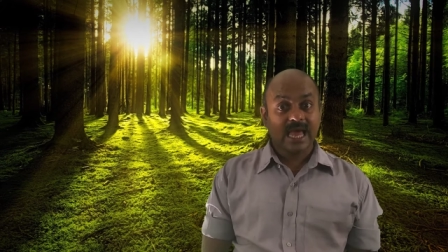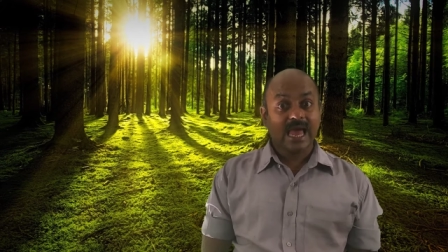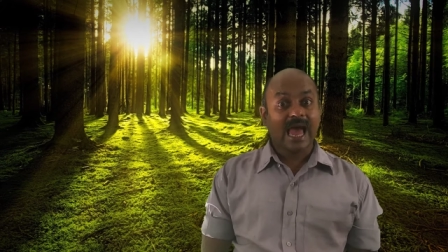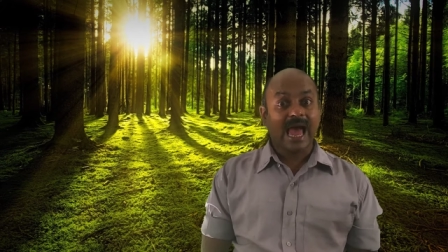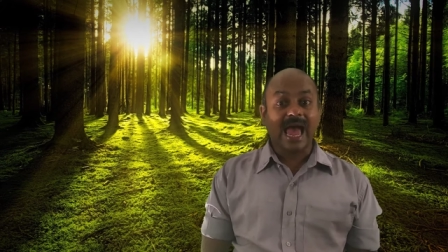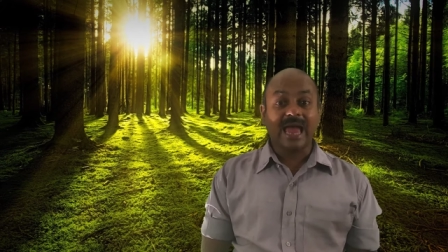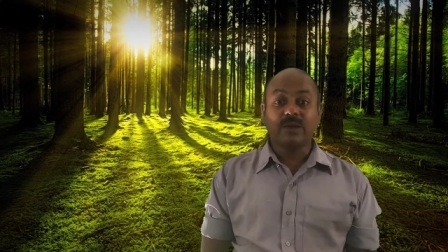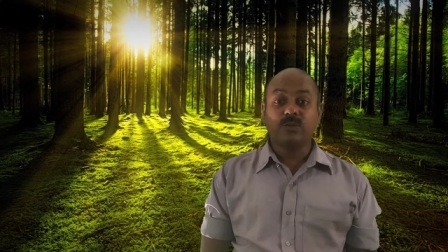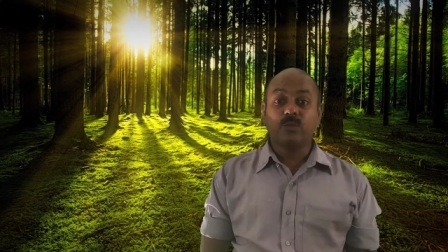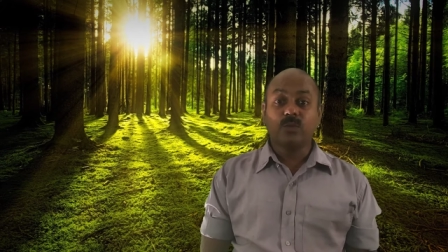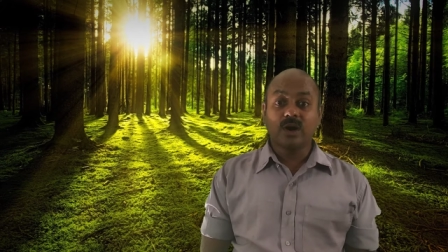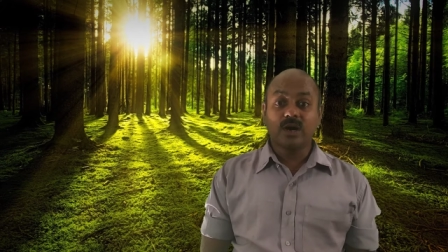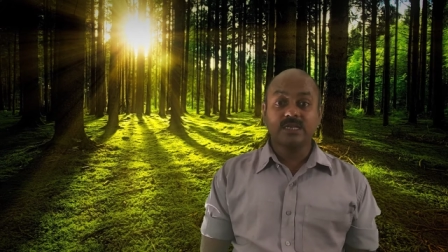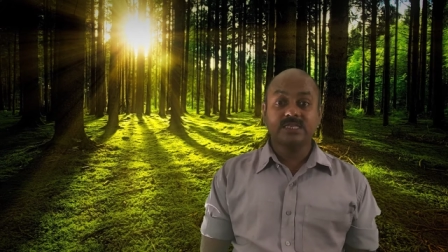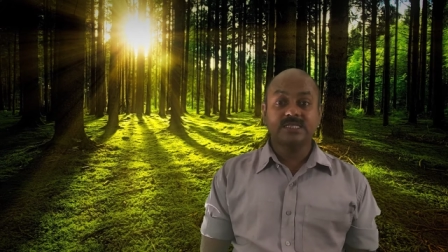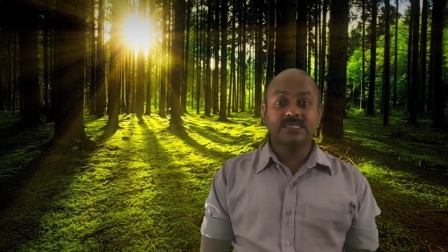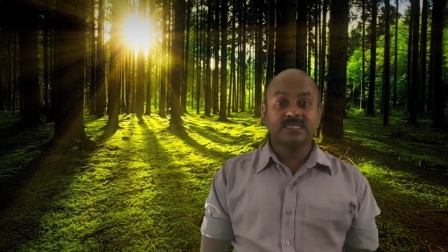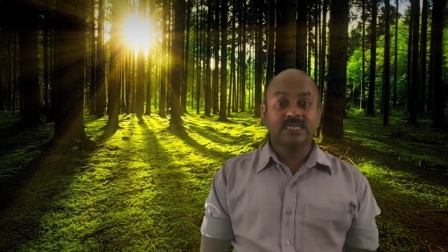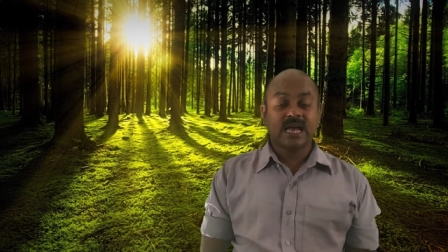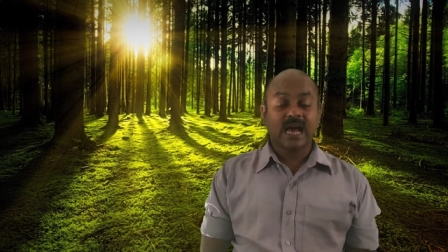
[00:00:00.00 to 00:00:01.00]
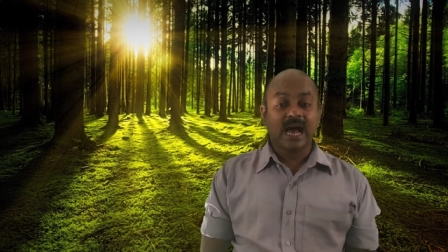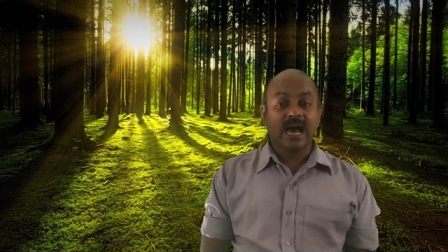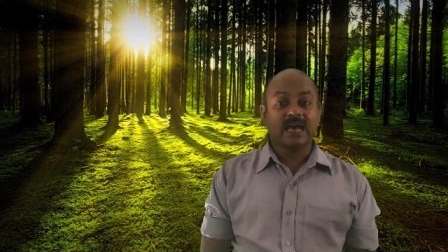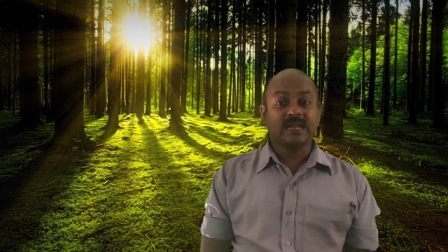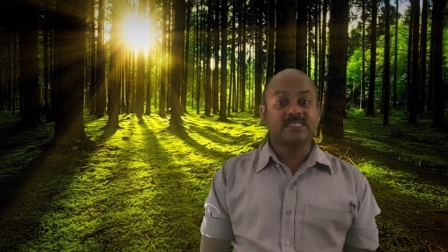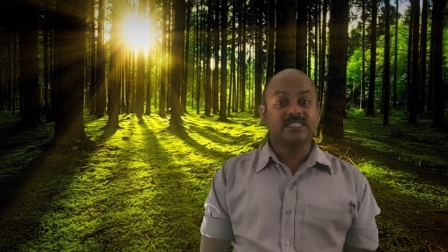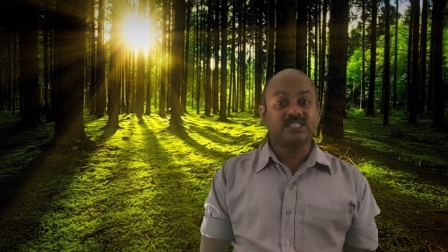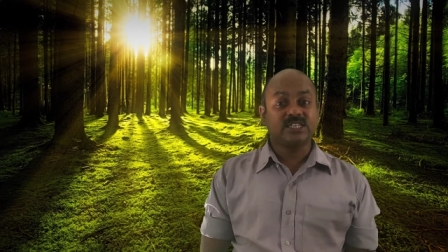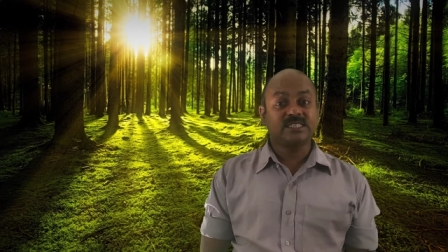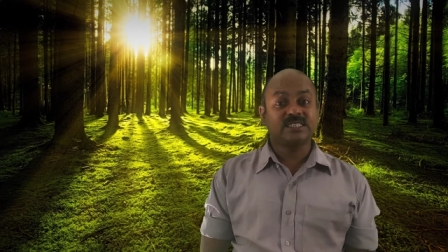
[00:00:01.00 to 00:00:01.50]
and words are
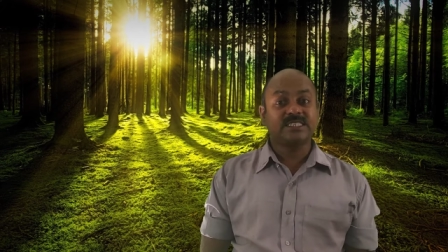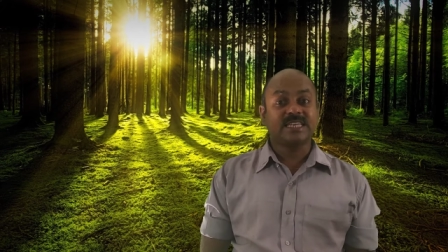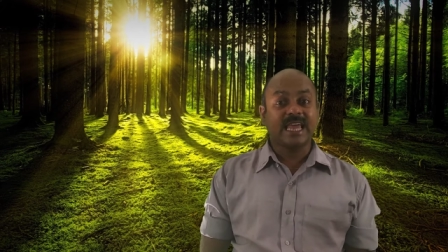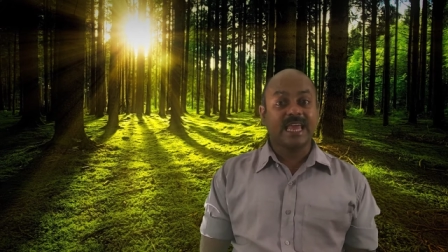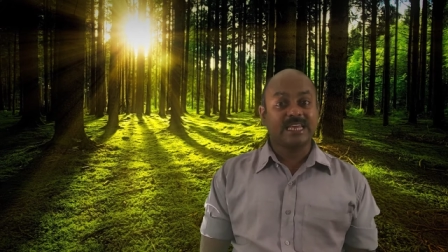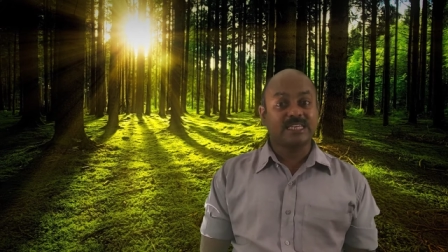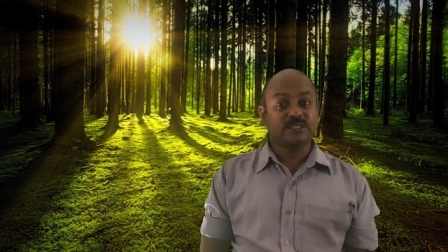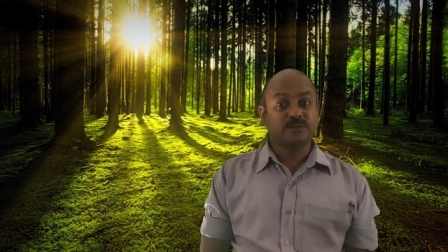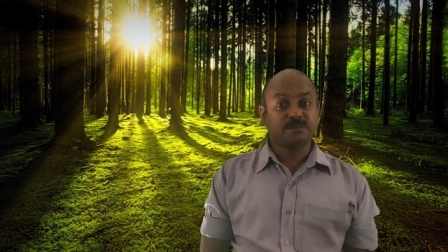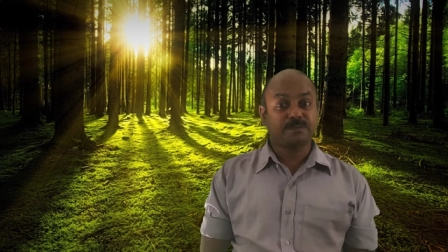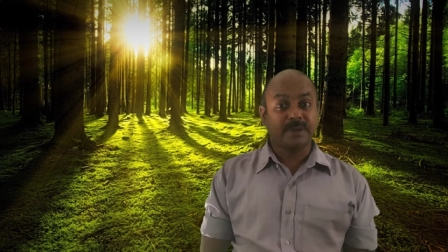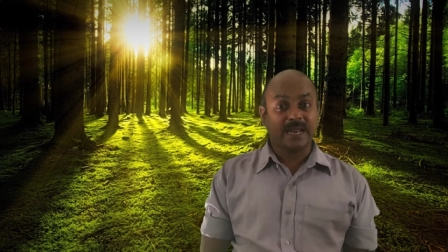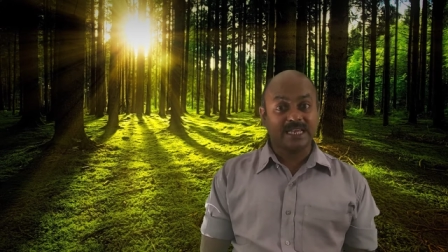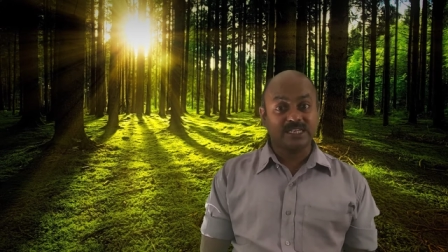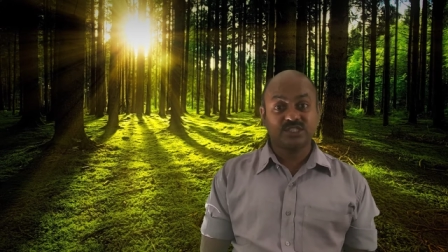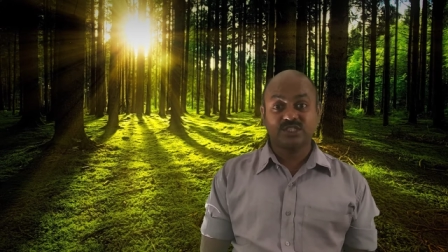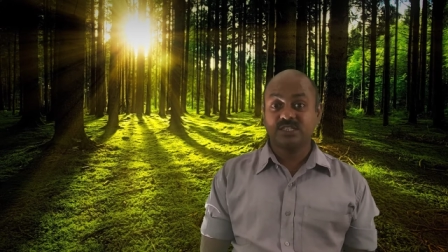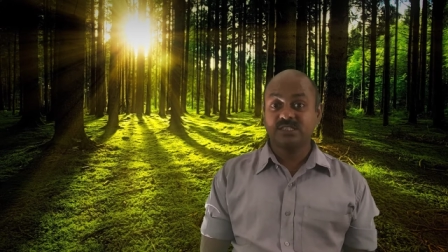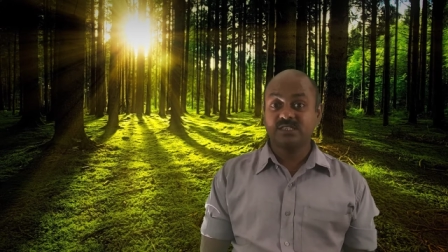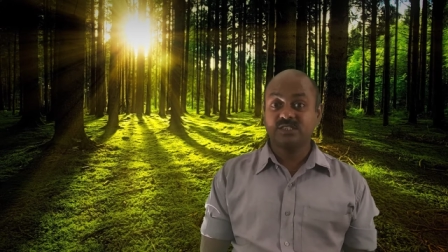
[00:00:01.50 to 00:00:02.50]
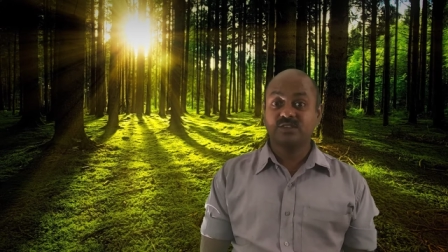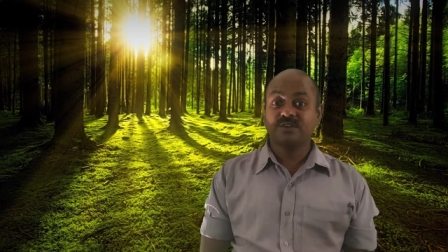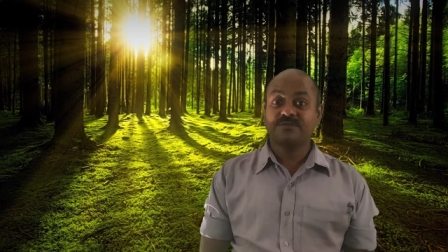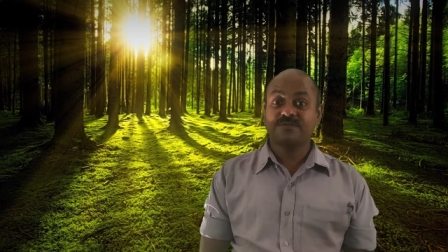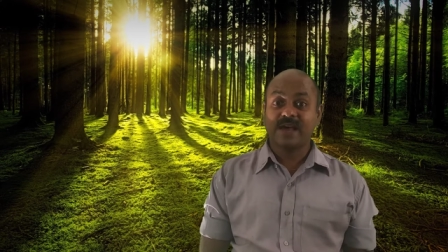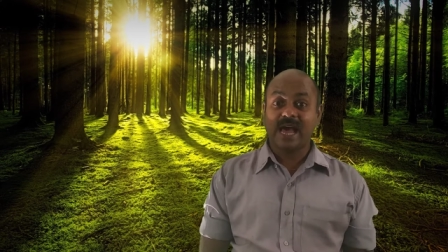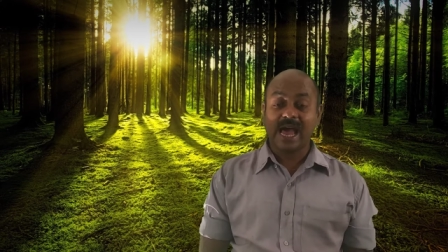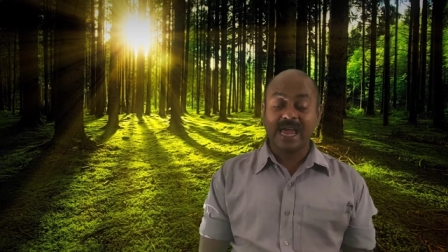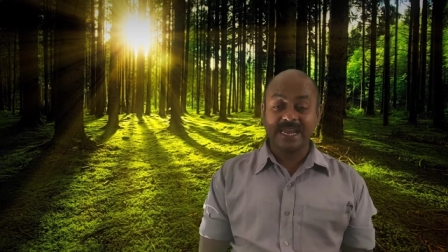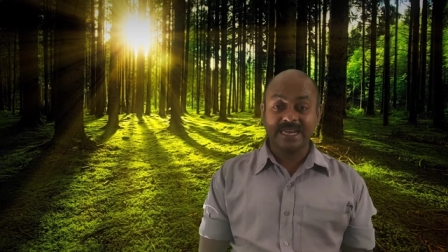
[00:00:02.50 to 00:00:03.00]
just expressions of
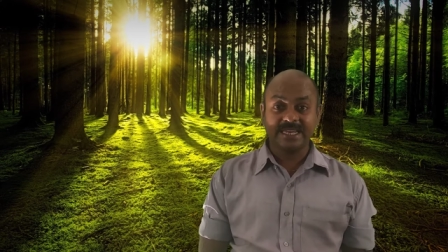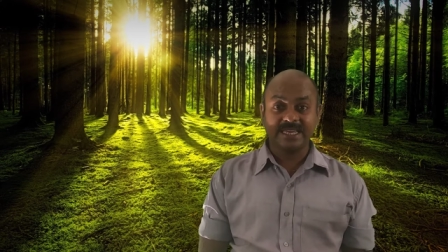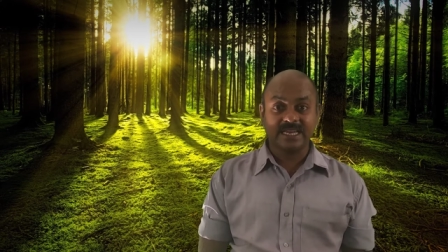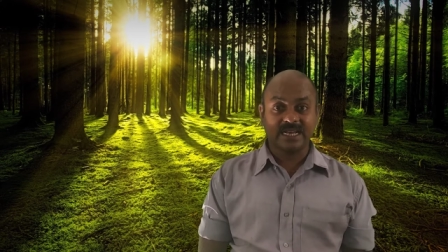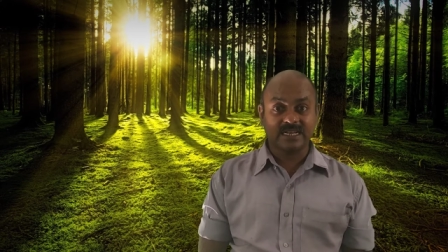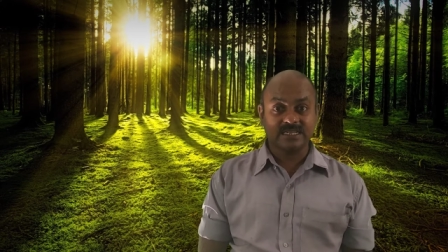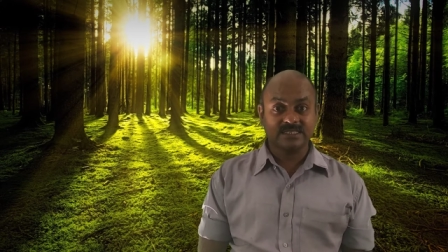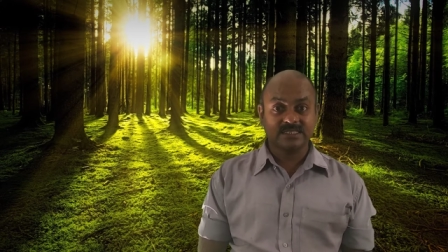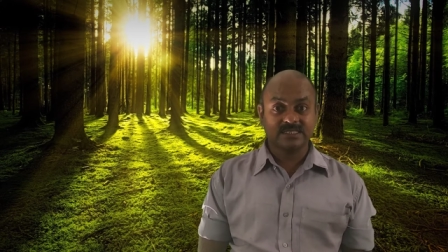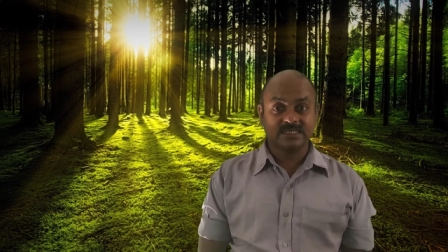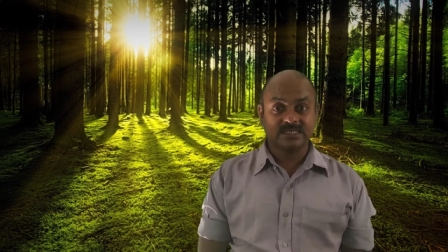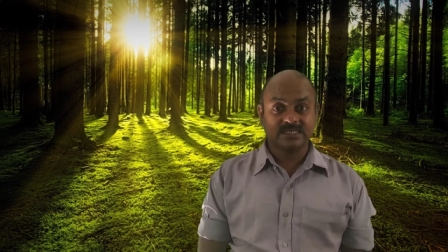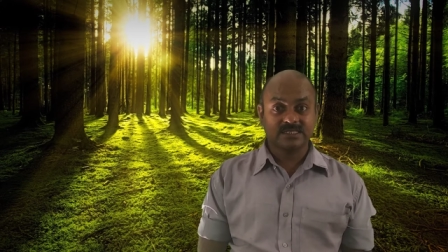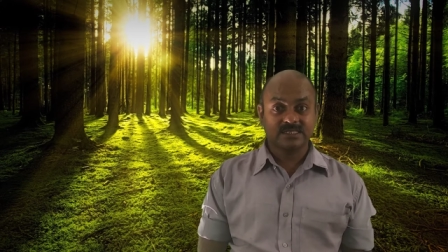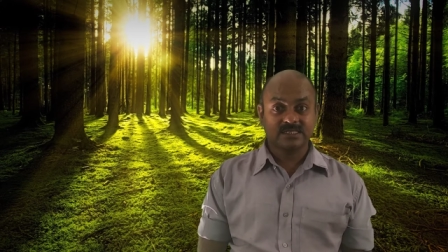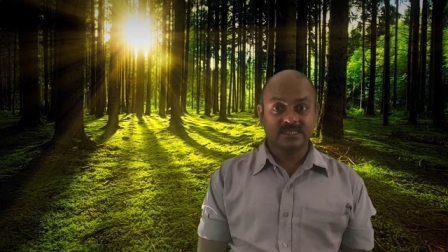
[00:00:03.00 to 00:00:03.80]
ideas,